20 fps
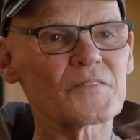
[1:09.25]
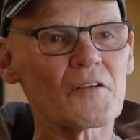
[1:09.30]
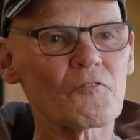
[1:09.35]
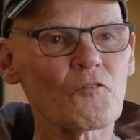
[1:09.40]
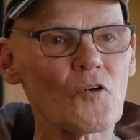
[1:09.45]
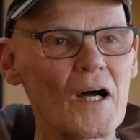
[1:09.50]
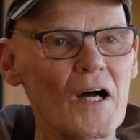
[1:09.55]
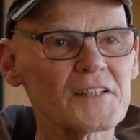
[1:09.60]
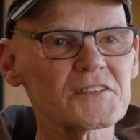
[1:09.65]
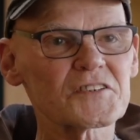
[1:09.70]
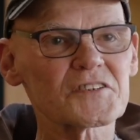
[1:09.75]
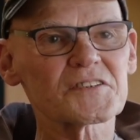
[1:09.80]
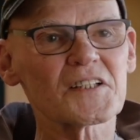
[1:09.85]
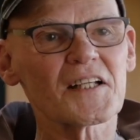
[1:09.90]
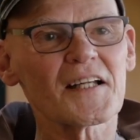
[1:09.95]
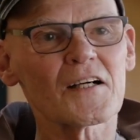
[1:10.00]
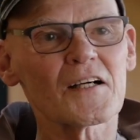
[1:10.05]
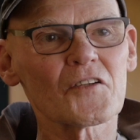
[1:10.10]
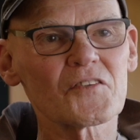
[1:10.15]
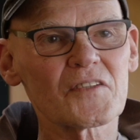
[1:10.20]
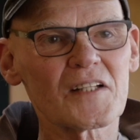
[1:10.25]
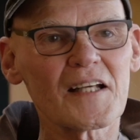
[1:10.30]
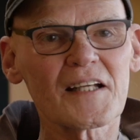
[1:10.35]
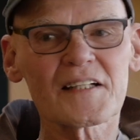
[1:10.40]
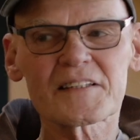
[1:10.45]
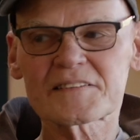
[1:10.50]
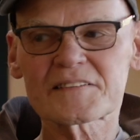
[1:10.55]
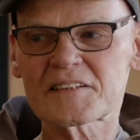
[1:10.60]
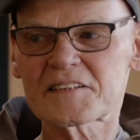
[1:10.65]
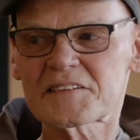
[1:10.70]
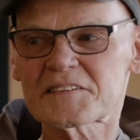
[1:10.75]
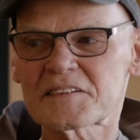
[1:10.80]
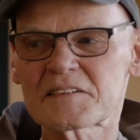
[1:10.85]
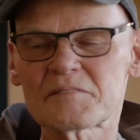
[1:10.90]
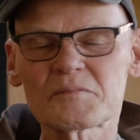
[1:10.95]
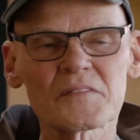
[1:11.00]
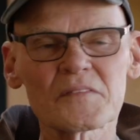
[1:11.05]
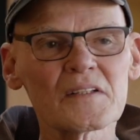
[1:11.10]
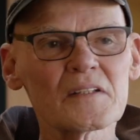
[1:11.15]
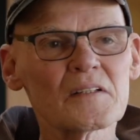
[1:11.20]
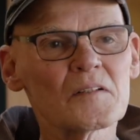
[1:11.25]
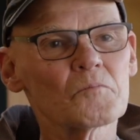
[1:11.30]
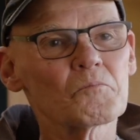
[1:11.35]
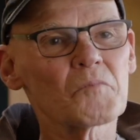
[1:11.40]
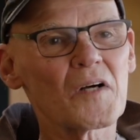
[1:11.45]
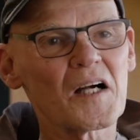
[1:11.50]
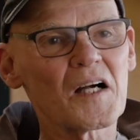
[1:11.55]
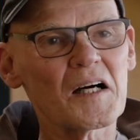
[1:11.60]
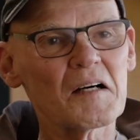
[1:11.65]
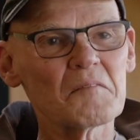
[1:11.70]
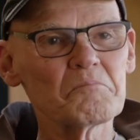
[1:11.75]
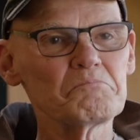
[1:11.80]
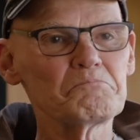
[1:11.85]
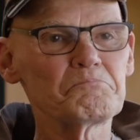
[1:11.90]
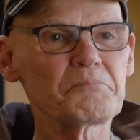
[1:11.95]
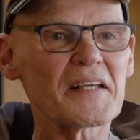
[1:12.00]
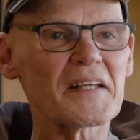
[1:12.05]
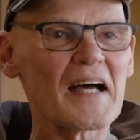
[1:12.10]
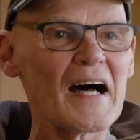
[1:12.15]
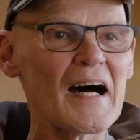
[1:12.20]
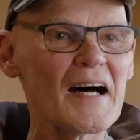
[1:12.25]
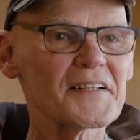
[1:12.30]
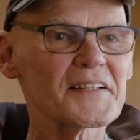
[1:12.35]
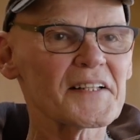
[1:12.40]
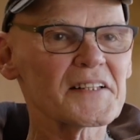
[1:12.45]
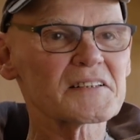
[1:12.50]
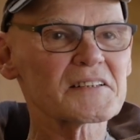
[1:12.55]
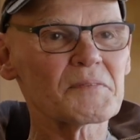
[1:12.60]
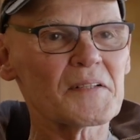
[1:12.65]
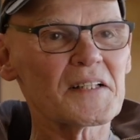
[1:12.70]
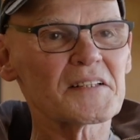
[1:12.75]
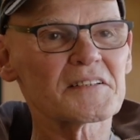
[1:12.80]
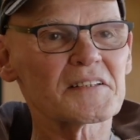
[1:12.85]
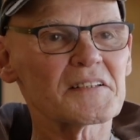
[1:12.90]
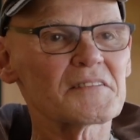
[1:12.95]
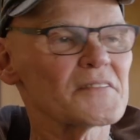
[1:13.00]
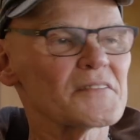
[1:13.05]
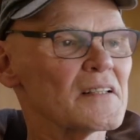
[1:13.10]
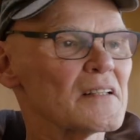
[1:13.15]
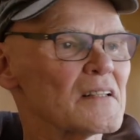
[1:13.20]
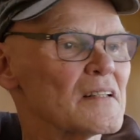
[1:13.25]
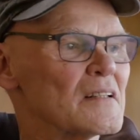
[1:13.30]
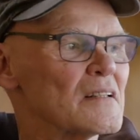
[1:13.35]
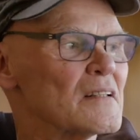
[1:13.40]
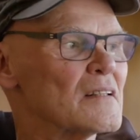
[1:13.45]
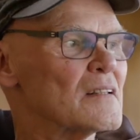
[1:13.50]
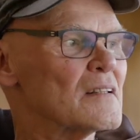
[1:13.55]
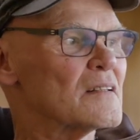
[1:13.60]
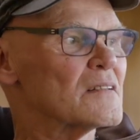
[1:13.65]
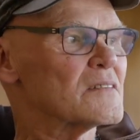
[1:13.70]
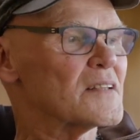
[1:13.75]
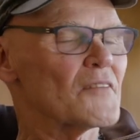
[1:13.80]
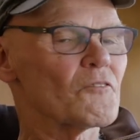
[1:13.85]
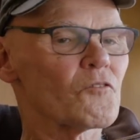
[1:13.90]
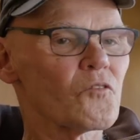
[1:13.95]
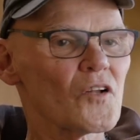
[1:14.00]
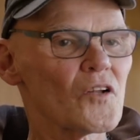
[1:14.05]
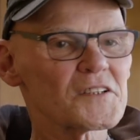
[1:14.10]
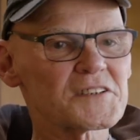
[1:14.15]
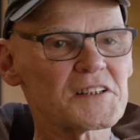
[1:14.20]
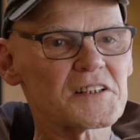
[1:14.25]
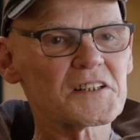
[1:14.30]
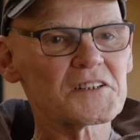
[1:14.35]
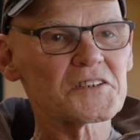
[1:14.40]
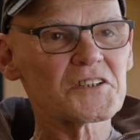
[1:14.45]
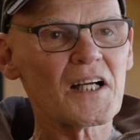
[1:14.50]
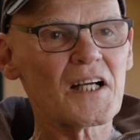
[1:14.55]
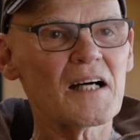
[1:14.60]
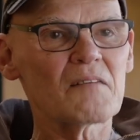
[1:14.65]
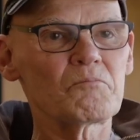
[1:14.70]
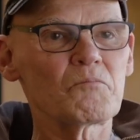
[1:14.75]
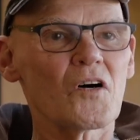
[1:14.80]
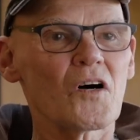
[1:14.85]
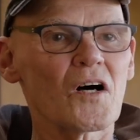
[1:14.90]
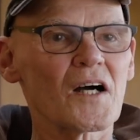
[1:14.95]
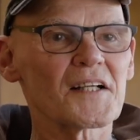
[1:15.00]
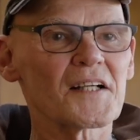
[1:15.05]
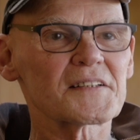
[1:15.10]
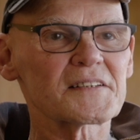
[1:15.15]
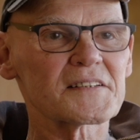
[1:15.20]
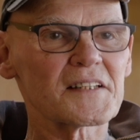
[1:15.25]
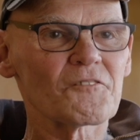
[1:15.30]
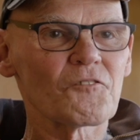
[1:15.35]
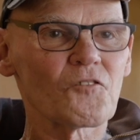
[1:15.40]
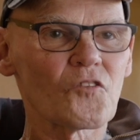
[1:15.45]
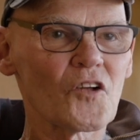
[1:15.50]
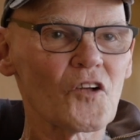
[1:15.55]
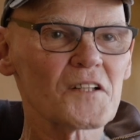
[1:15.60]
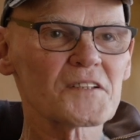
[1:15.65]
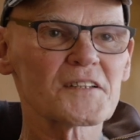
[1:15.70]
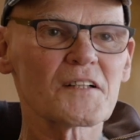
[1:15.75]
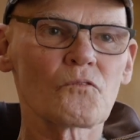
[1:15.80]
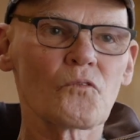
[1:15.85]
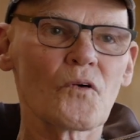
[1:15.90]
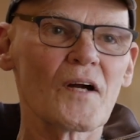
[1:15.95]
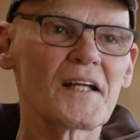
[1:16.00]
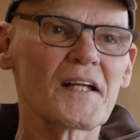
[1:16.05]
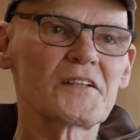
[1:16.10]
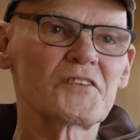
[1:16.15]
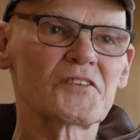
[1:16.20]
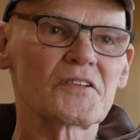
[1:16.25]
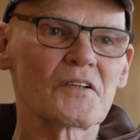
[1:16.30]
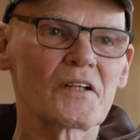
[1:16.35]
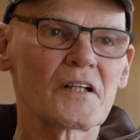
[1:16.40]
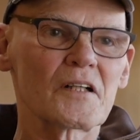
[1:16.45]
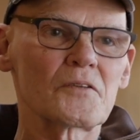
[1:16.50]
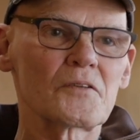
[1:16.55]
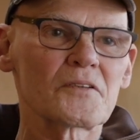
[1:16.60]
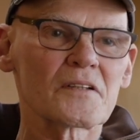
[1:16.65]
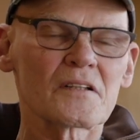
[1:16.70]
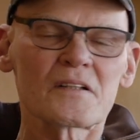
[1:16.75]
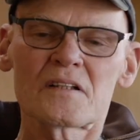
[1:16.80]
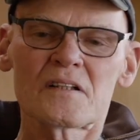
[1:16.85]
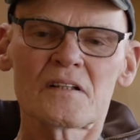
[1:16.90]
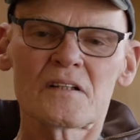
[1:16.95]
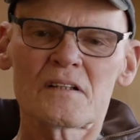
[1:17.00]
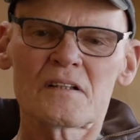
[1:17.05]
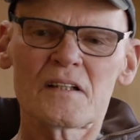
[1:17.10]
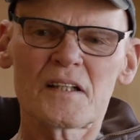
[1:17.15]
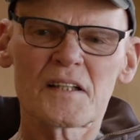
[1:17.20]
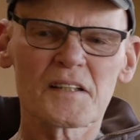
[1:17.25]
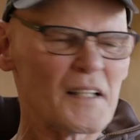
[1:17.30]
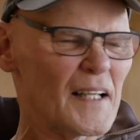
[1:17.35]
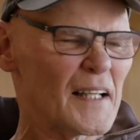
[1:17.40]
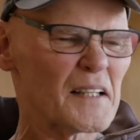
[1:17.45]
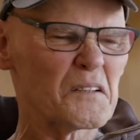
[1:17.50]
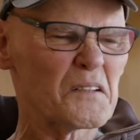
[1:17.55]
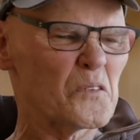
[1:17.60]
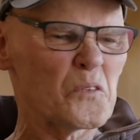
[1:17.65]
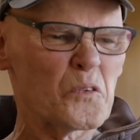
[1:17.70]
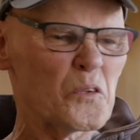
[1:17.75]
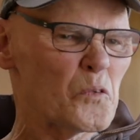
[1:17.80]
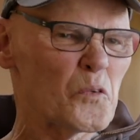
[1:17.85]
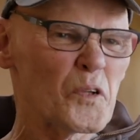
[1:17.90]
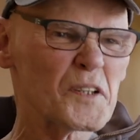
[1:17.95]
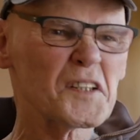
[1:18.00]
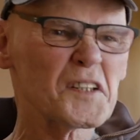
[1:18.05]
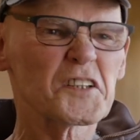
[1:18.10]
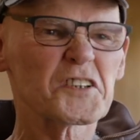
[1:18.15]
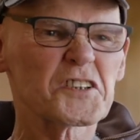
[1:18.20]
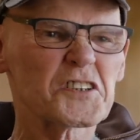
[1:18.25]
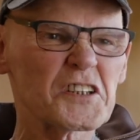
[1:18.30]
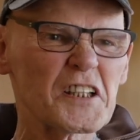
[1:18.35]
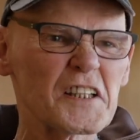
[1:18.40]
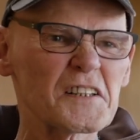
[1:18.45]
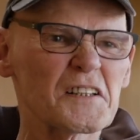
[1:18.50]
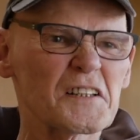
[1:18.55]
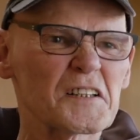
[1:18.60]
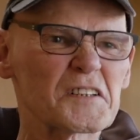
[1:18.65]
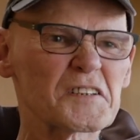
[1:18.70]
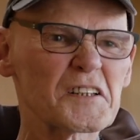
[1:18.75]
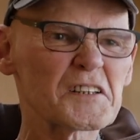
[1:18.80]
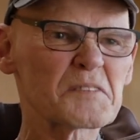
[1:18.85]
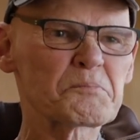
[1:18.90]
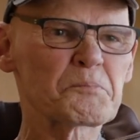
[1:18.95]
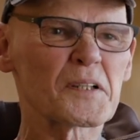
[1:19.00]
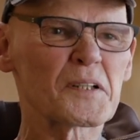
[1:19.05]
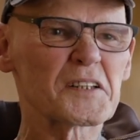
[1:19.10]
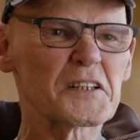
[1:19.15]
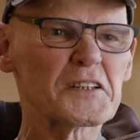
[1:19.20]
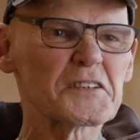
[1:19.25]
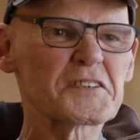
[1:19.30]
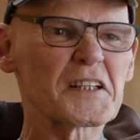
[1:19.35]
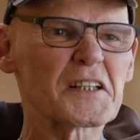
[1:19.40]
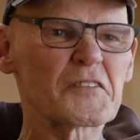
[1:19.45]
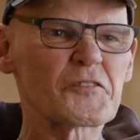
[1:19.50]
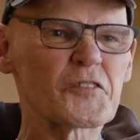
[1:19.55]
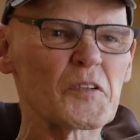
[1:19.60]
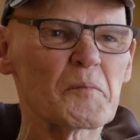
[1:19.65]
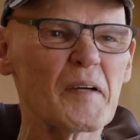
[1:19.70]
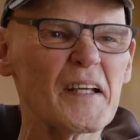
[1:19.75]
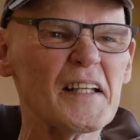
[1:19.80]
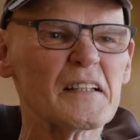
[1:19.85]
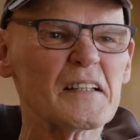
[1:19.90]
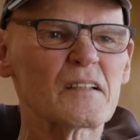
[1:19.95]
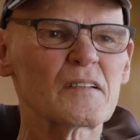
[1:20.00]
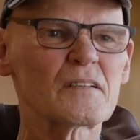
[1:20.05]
They've watched the healthcare system become beyond expensive. They've looked at the job market. They've looked at wage growth. And, like, what the shit is this producing for me?